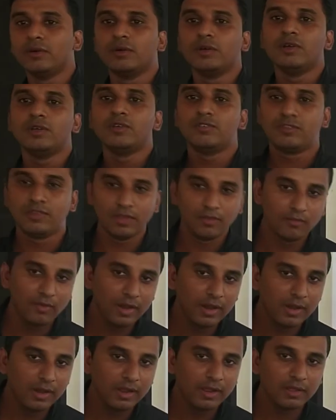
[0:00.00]

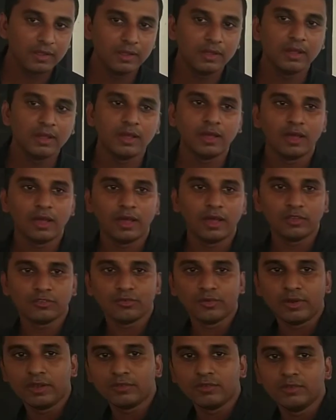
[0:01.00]
civilly
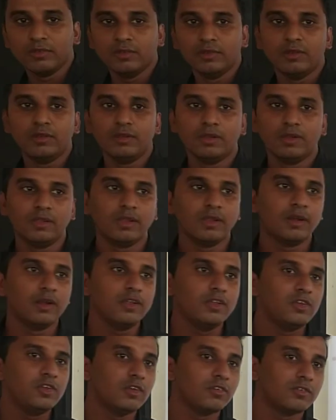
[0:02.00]
as well as in the
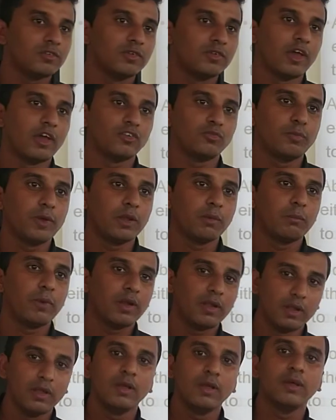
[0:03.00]
religious aspect,
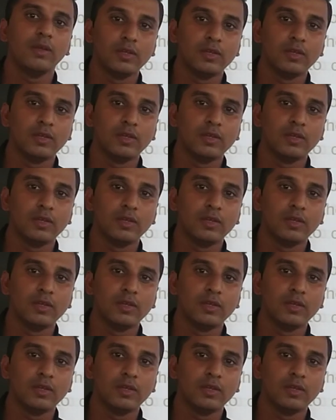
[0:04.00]
but